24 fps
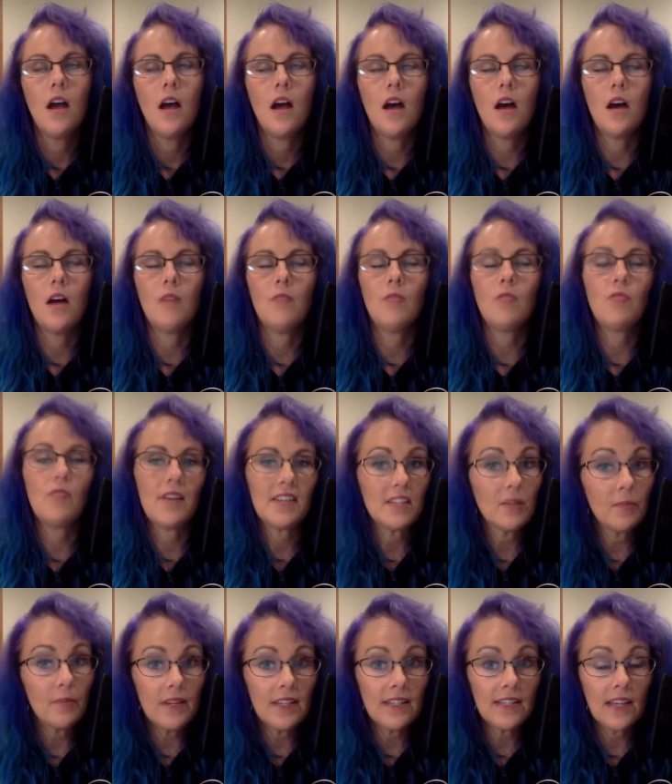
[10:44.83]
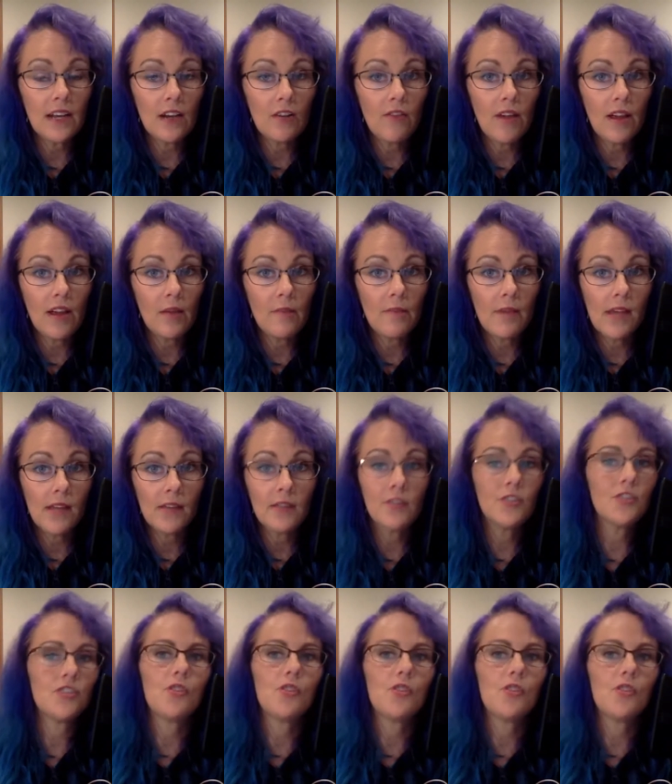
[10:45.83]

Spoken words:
recipes that I recommend,